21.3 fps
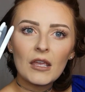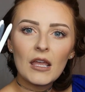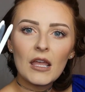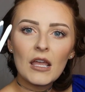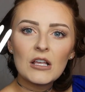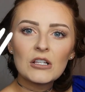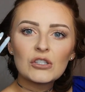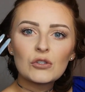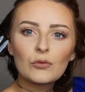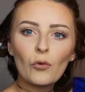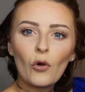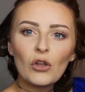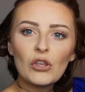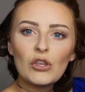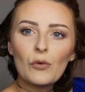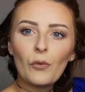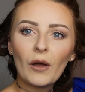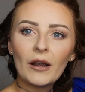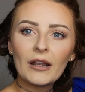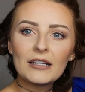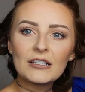So what you
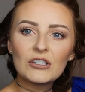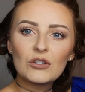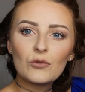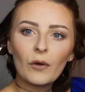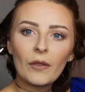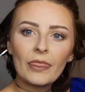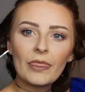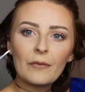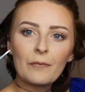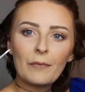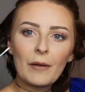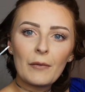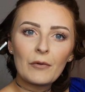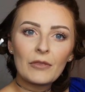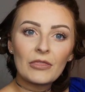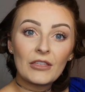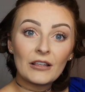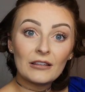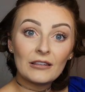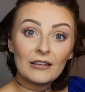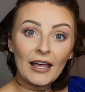want is you want the bit with
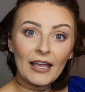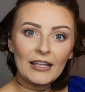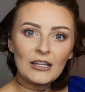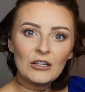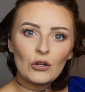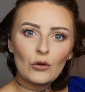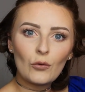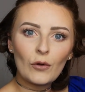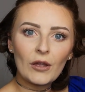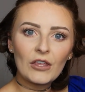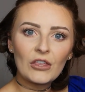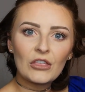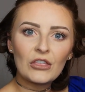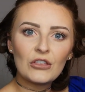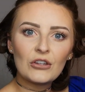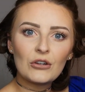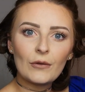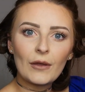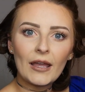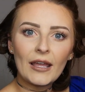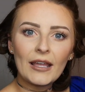the line going
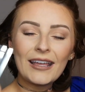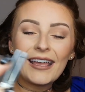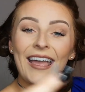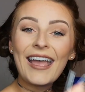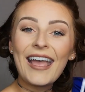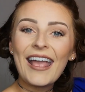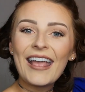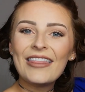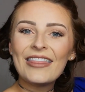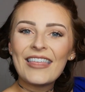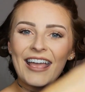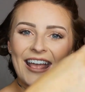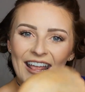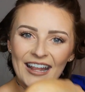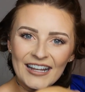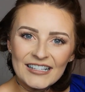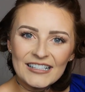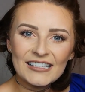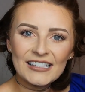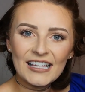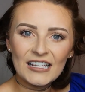through it in the
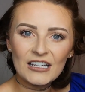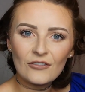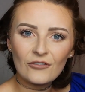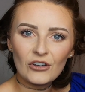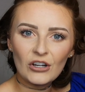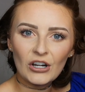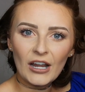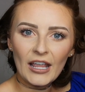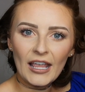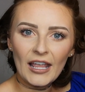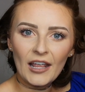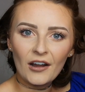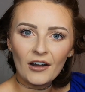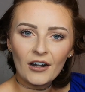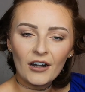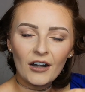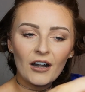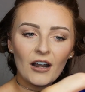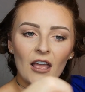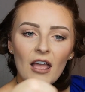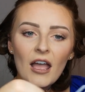inside of your hair,
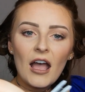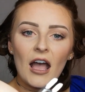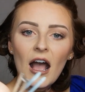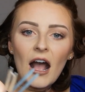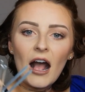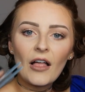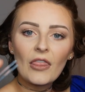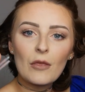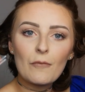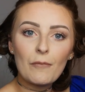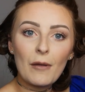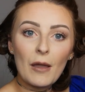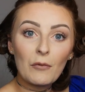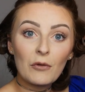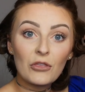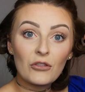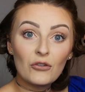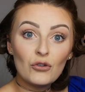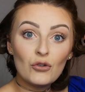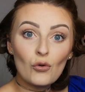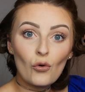and the bit with
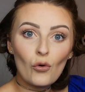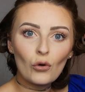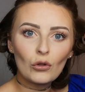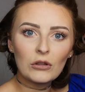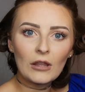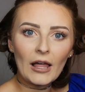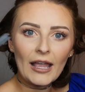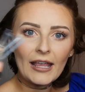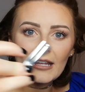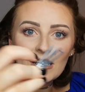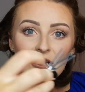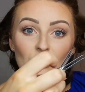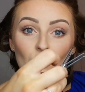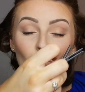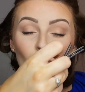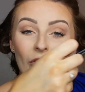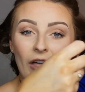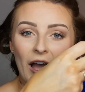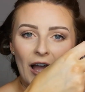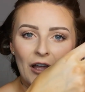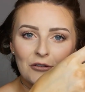no line to go on
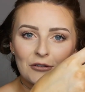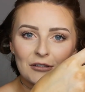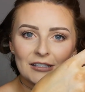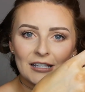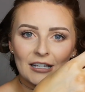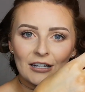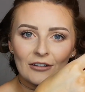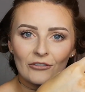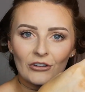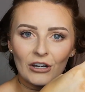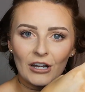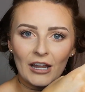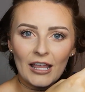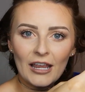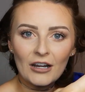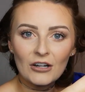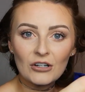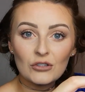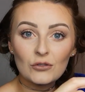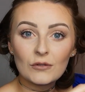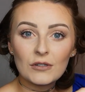the outside of your hair
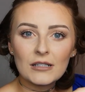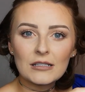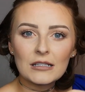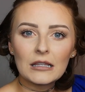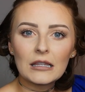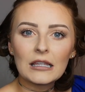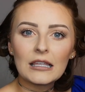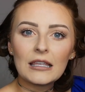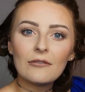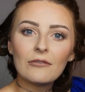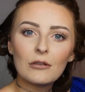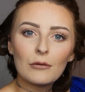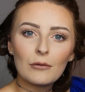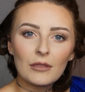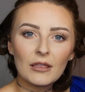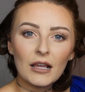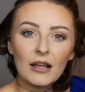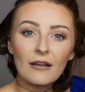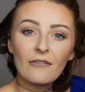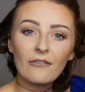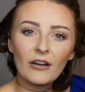so it doesn't leave you with like
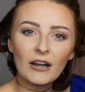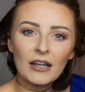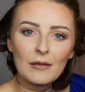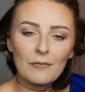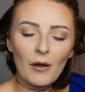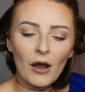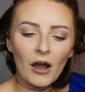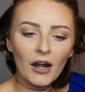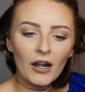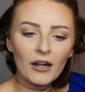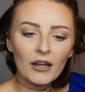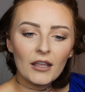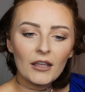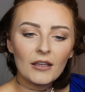a funny mark.